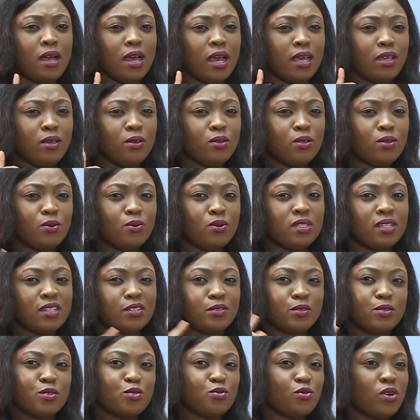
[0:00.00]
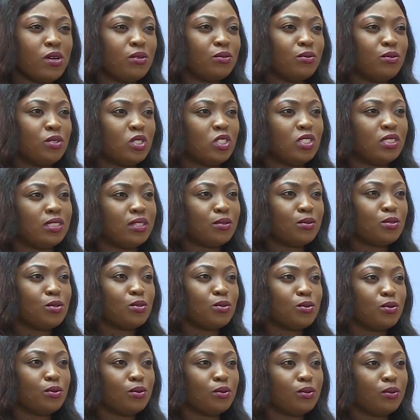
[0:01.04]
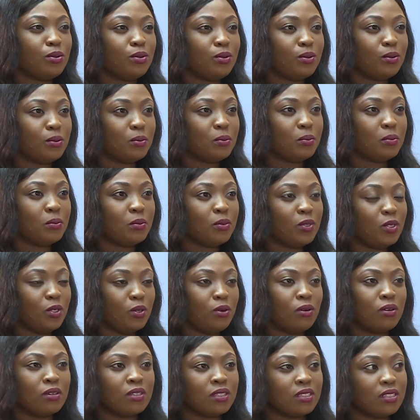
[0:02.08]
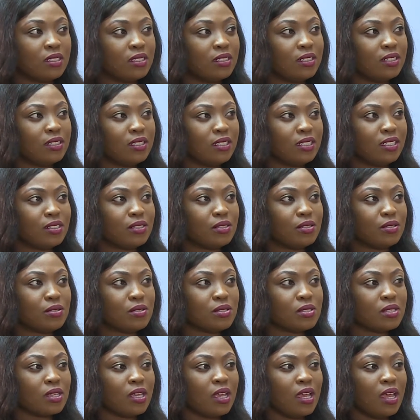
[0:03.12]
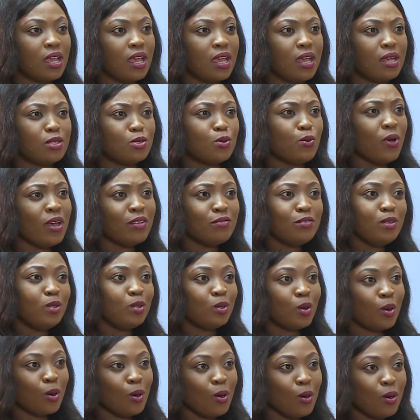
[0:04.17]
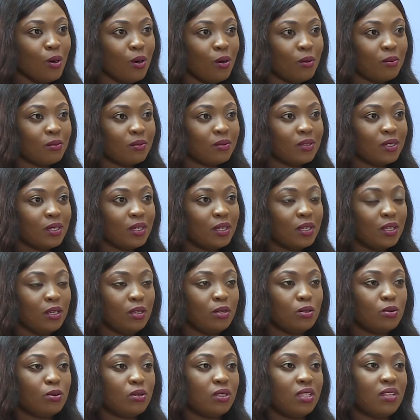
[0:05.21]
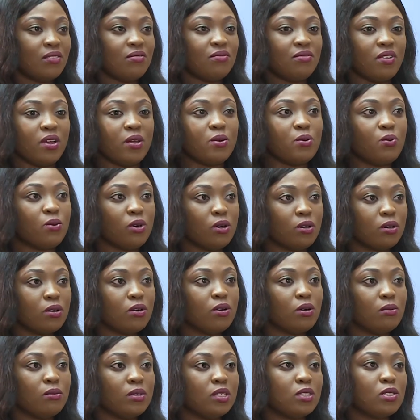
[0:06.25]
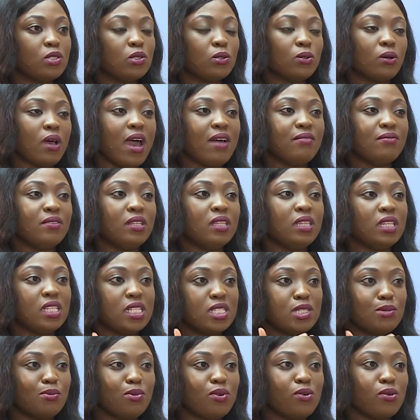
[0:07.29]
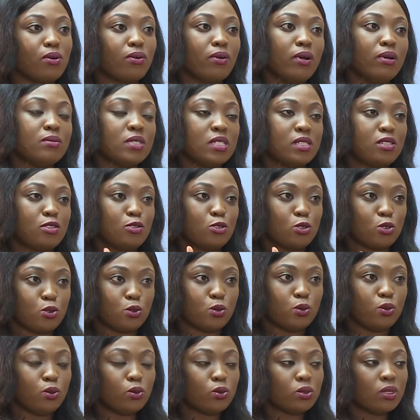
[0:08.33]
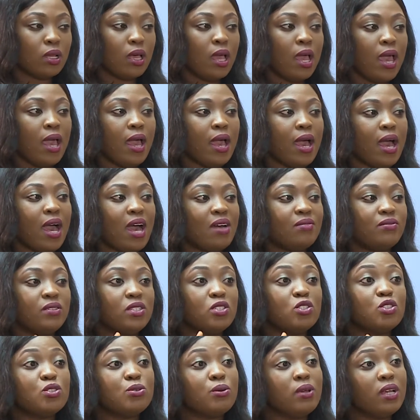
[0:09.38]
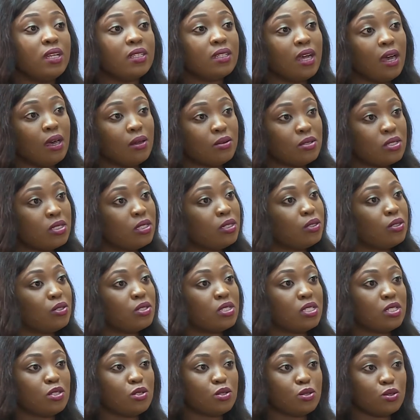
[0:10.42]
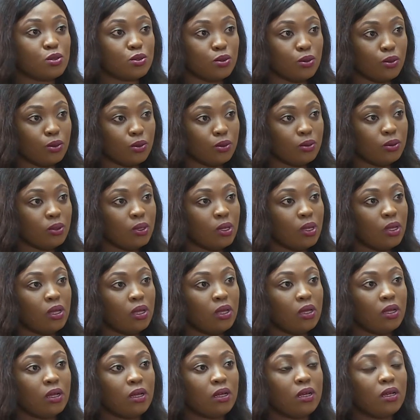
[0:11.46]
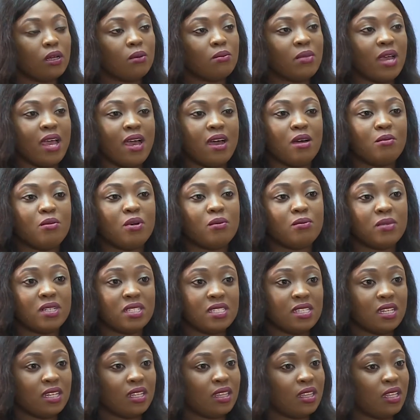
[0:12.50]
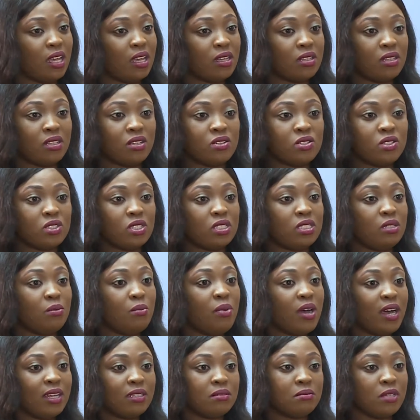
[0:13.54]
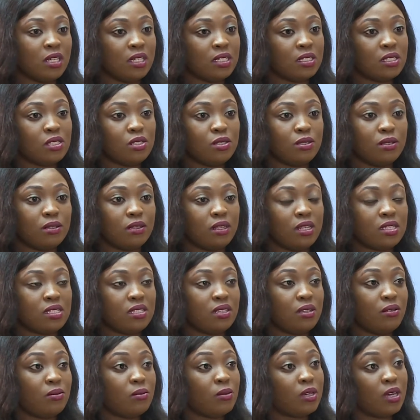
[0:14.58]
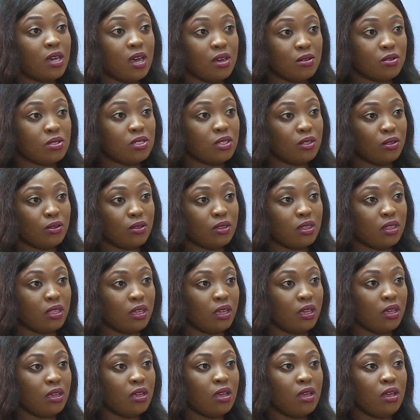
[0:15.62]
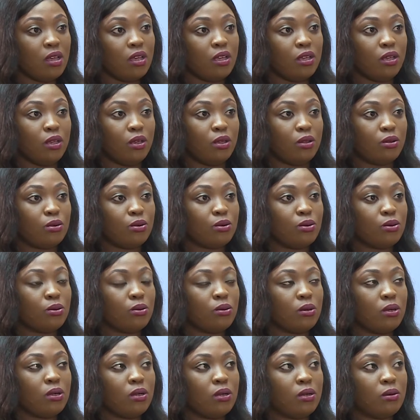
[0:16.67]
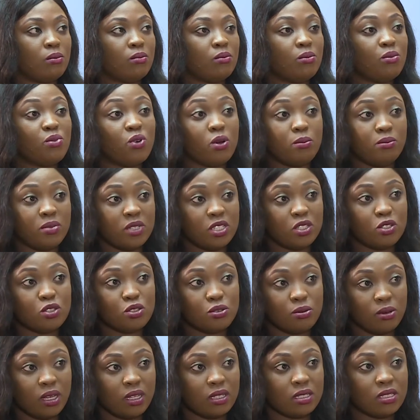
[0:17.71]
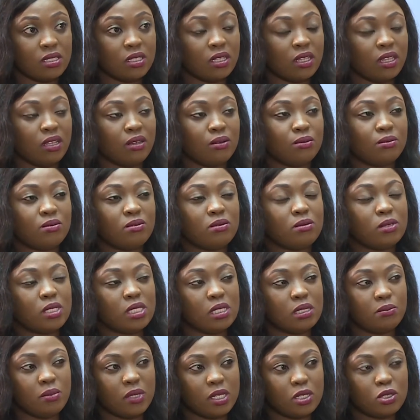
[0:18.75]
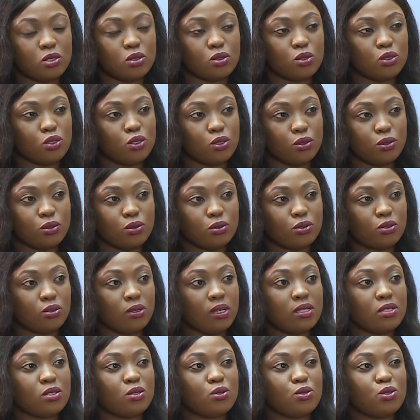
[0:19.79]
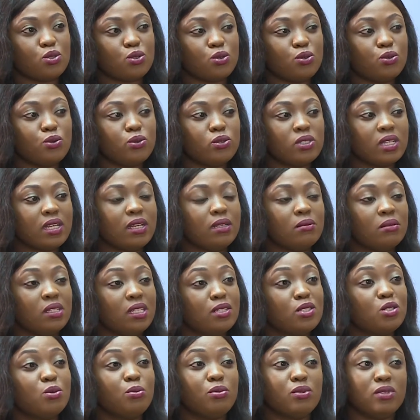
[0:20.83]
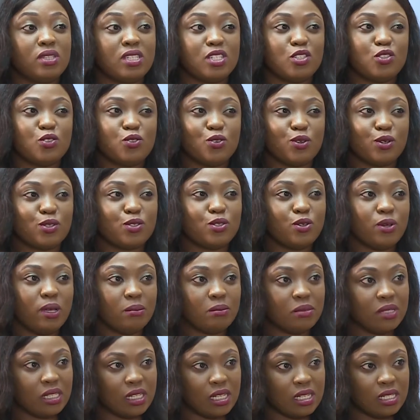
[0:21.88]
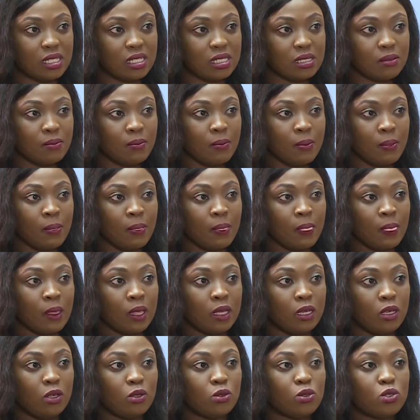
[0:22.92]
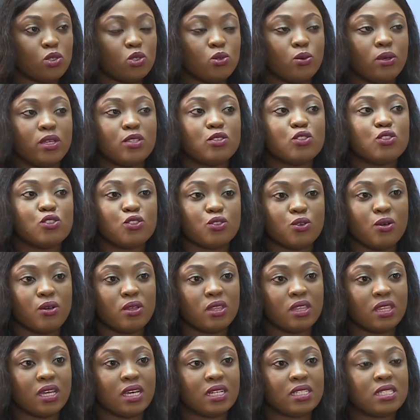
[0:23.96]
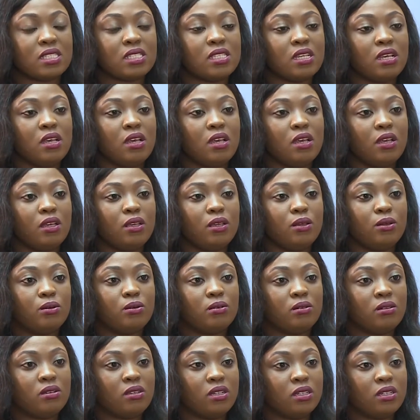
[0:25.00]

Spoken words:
are you the one that goes around reaching out to young girls? So why have you not come? They're very welcoming. So having these programs in schools, having trained counselors in school. My alma mater, there's a department, there's a counselor there, properly trained that speaks to children. So schools can begin to put this structure in place, to ensure that young